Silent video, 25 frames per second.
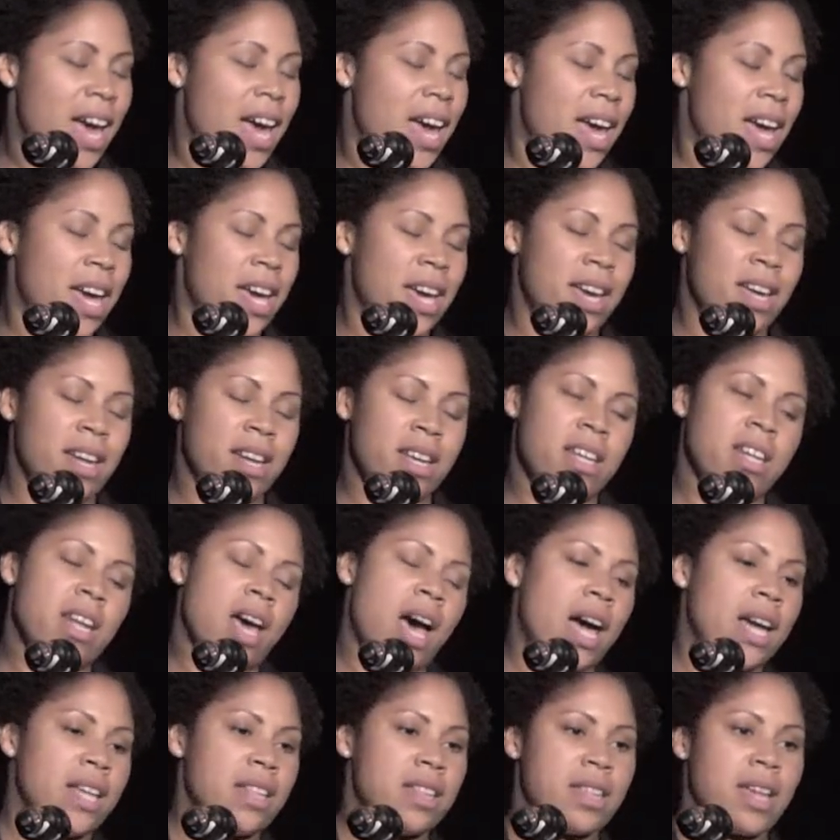And in
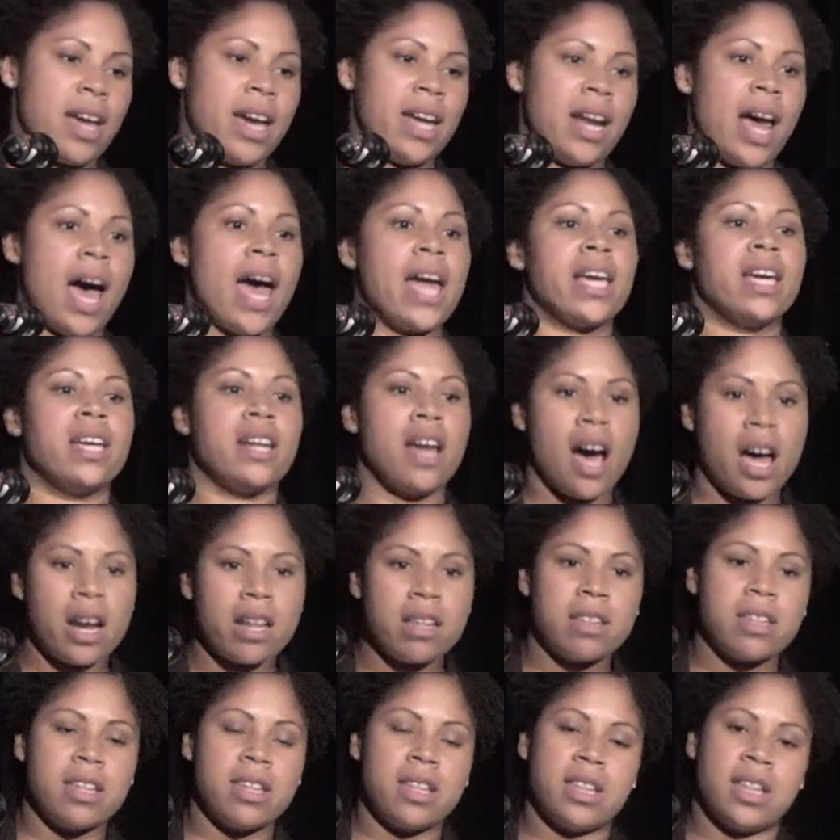hindsight, I can
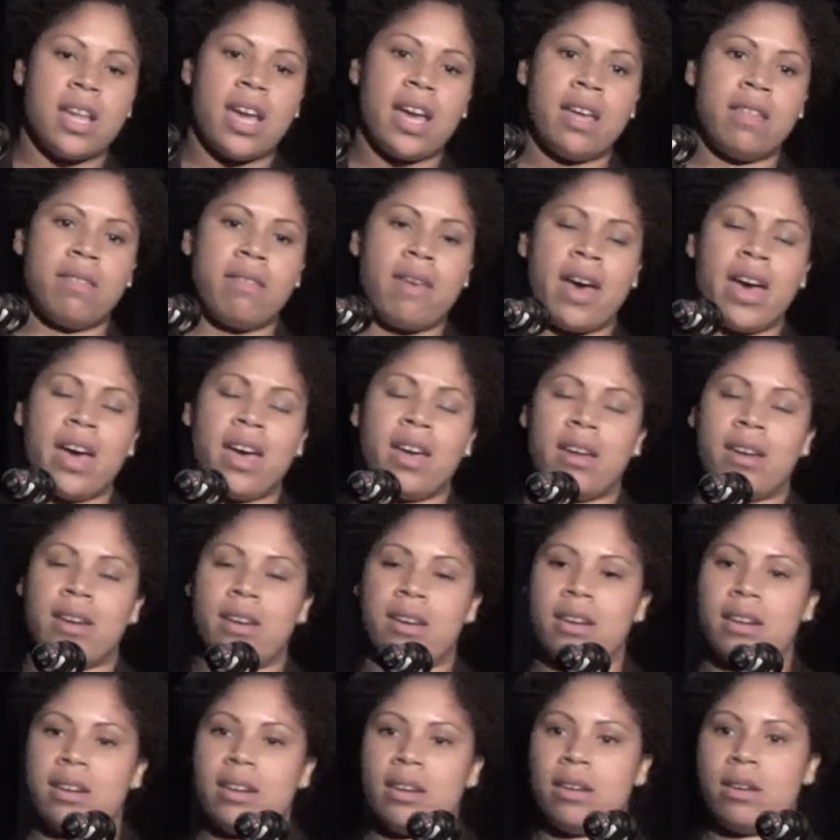honestly say that
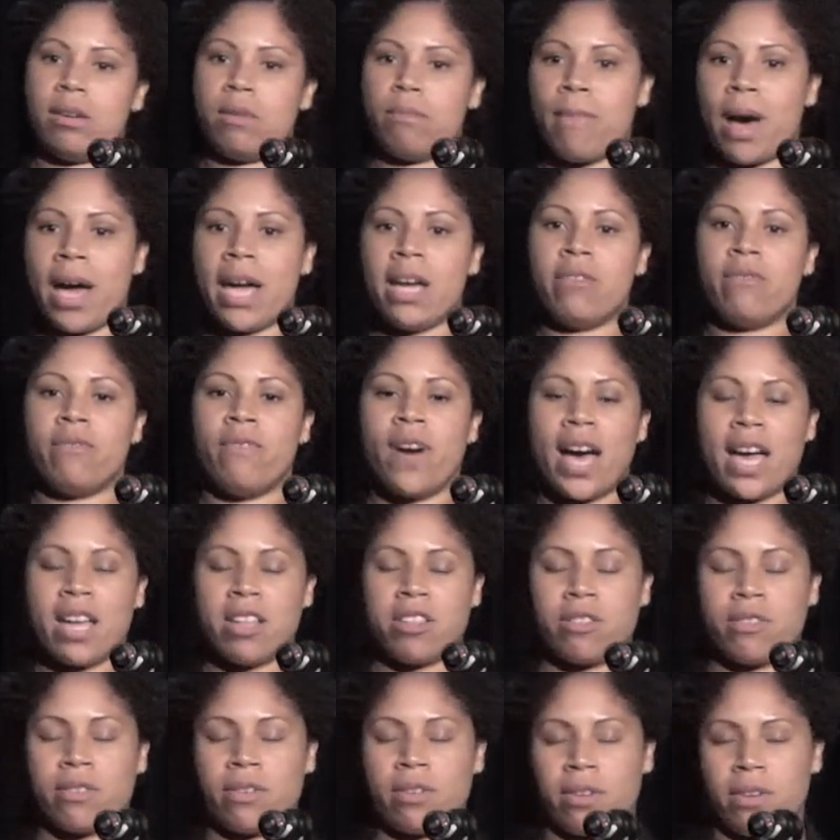my
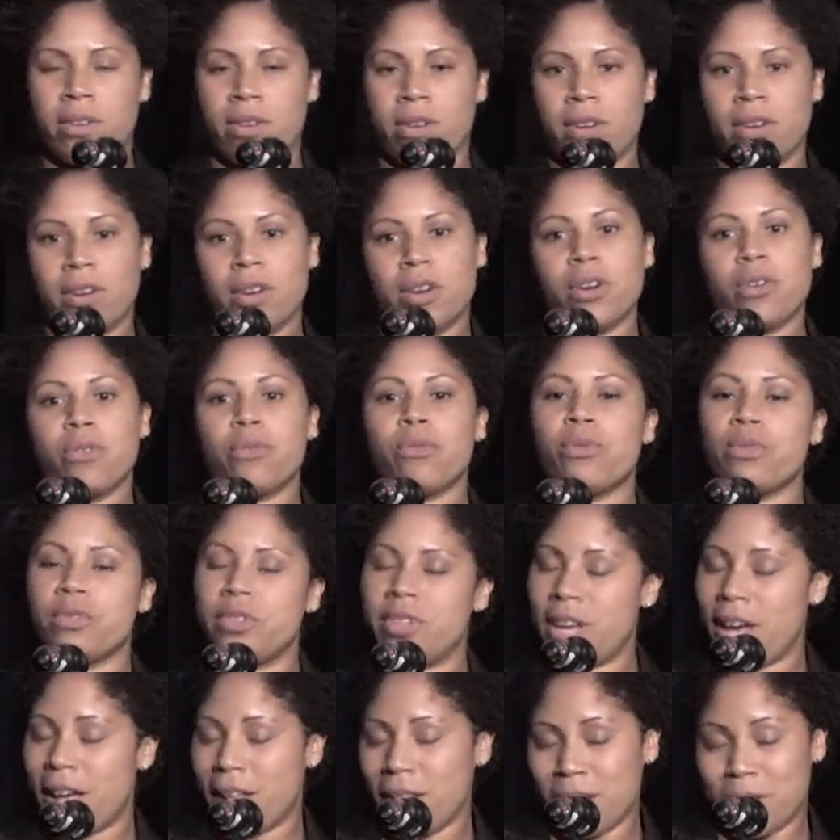advisor
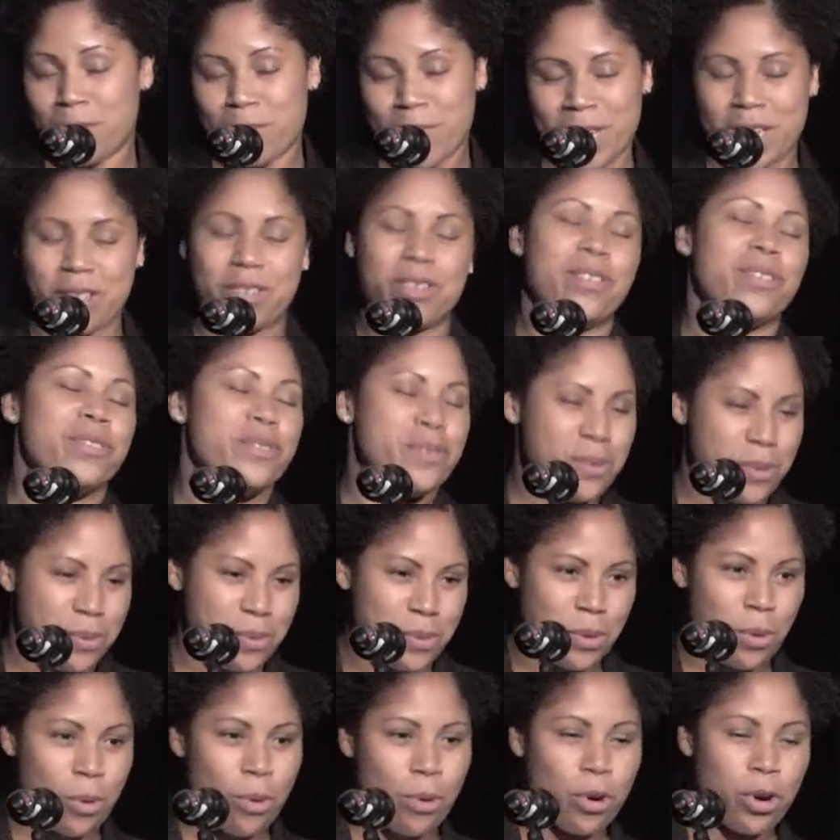telling me to do
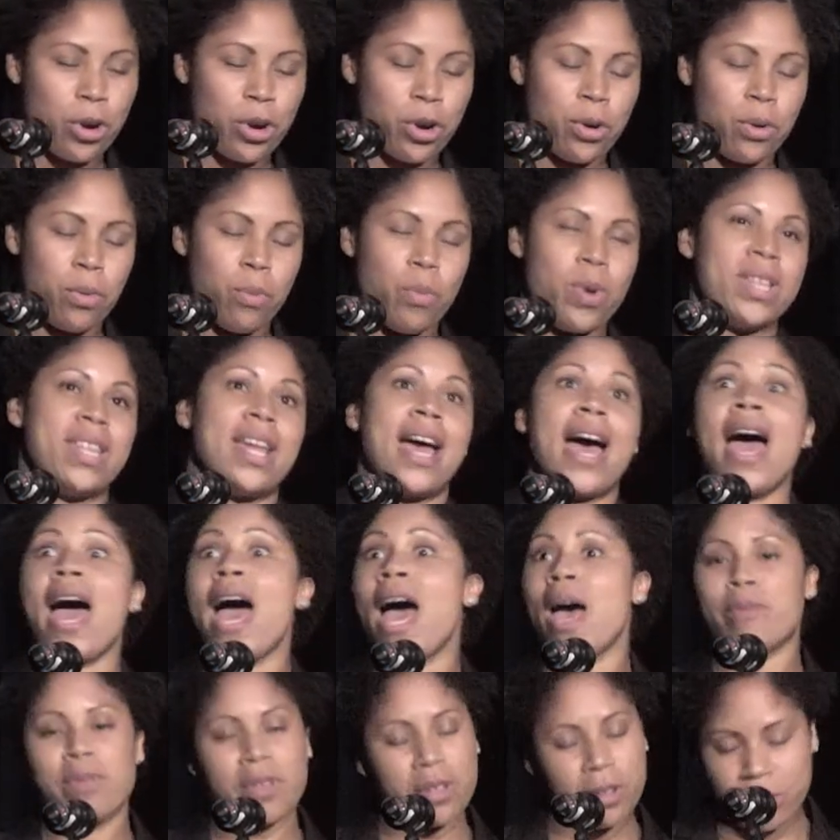the oral was
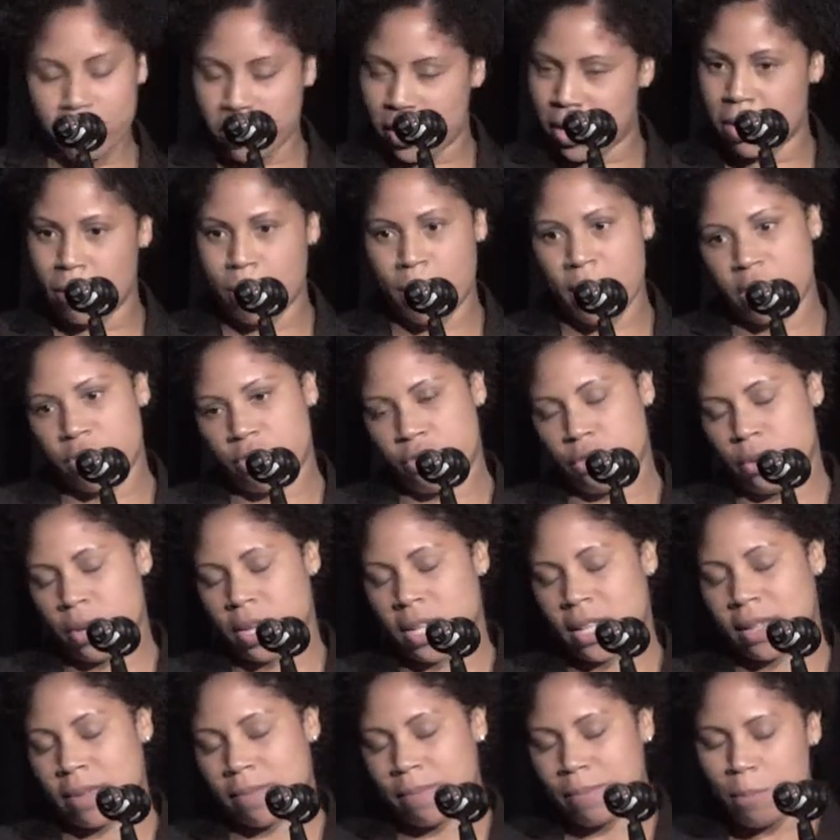absolutely the best
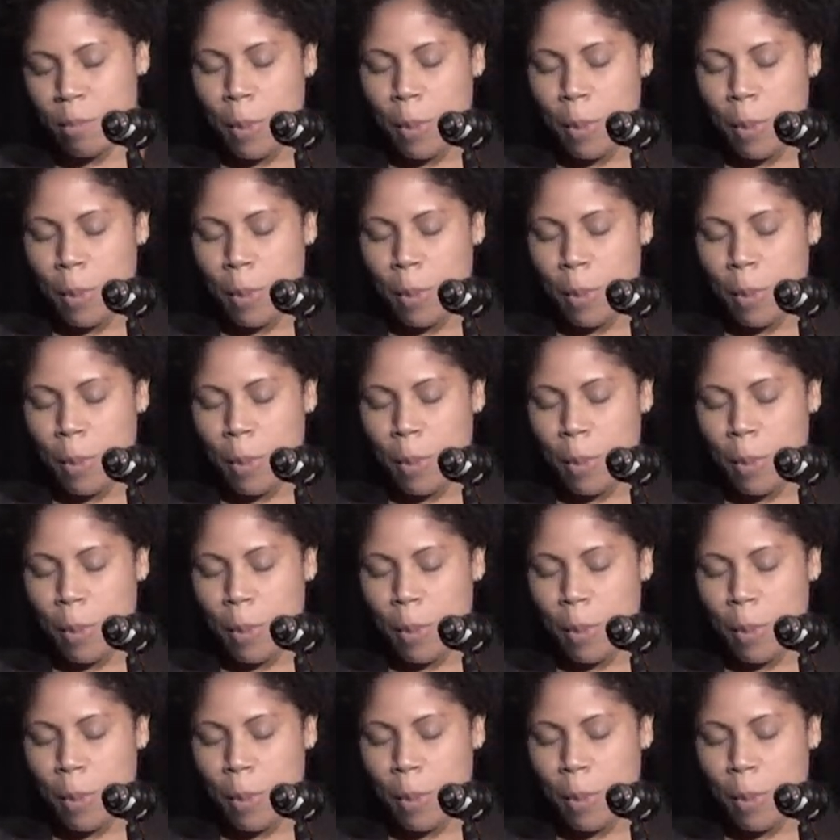choice.